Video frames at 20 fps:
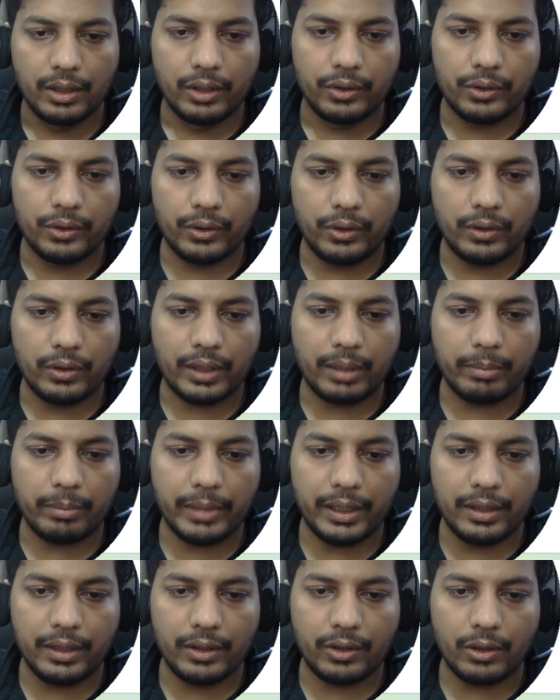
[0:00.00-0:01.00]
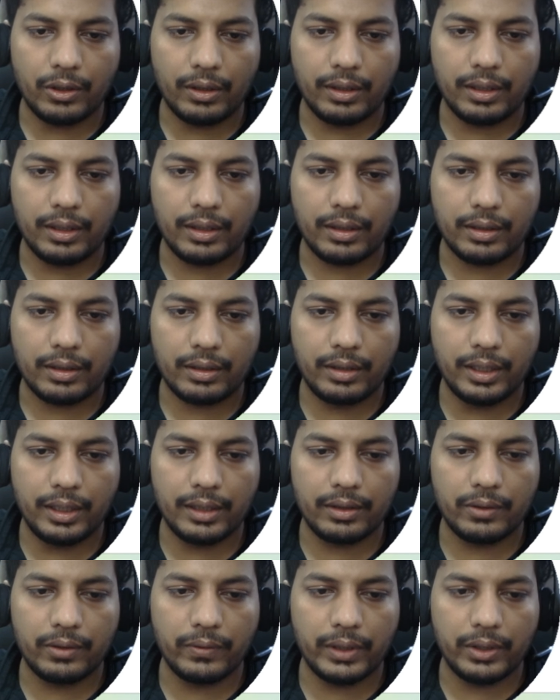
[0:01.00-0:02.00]
So you can manage all the
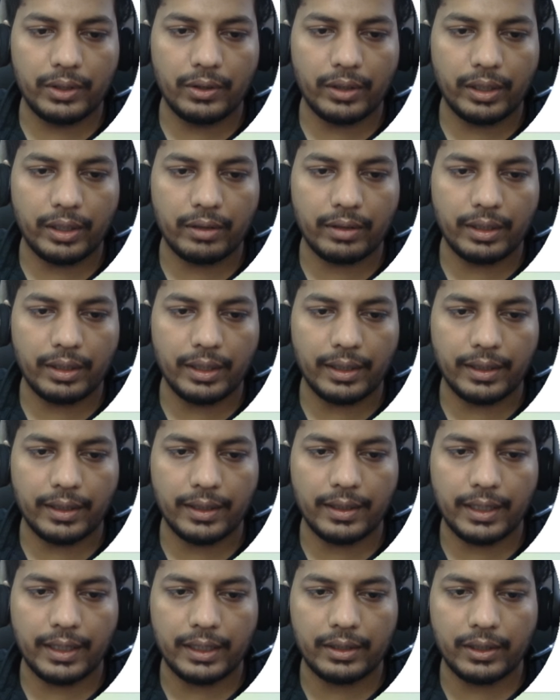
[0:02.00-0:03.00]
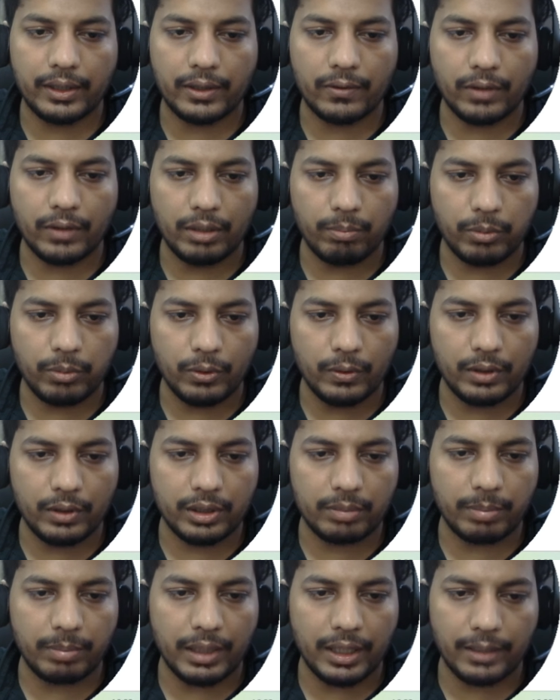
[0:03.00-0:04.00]
things which you have created like SQL pool,
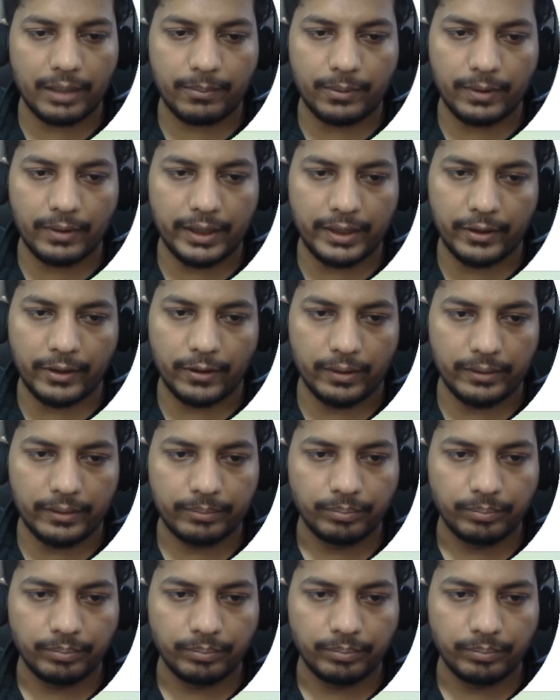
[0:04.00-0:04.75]
Spark pool and all.